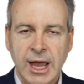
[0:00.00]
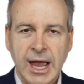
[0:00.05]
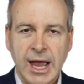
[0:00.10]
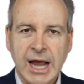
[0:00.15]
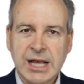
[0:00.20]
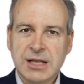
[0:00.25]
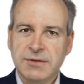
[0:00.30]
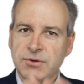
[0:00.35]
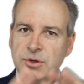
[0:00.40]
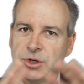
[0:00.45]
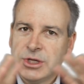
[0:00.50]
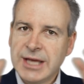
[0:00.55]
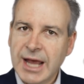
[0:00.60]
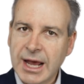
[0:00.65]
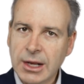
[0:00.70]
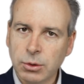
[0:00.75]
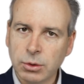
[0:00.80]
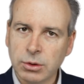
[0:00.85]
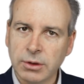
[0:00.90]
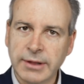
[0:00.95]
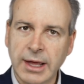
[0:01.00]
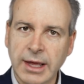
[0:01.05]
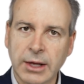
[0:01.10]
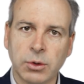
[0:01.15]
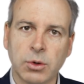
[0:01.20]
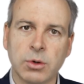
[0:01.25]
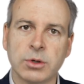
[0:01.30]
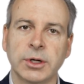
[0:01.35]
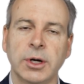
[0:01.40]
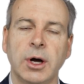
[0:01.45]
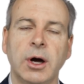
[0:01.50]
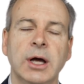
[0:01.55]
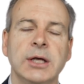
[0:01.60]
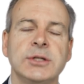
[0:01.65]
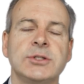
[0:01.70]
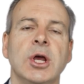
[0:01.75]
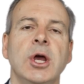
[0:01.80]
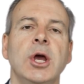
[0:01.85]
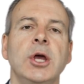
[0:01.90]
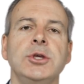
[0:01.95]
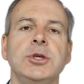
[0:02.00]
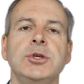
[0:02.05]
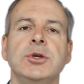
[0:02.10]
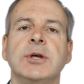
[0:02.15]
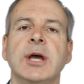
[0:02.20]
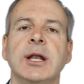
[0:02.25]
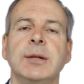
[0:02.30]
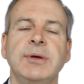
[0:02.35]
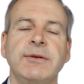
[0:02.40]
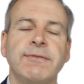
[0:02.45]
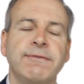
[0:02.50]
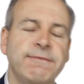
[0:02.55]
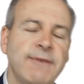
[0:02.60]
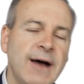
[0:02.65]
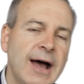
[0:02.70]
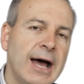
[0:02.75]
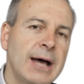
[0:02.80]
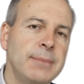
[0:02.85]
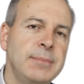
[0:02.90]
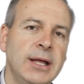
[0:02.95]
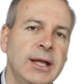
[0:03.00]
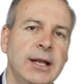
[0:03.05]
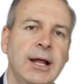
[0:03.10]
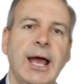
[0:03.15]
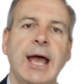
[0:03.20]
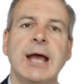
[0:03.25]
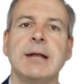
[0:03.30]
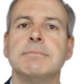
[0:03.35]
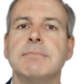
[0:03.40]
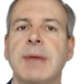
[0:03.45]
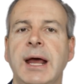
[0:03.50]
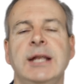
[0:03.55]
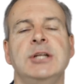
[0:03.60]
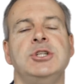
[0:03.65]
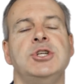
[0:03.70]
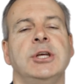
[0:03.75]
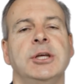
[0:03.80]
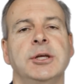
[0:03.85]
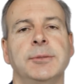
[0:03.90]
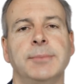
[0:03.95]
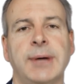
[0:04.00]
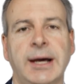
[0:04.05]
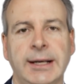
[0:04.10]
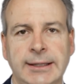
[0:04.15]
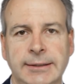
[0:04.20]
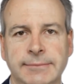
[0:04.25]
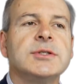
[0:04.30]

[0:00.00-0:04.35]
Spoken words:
And if you get all of that organised, you're going to be far better at managing your money.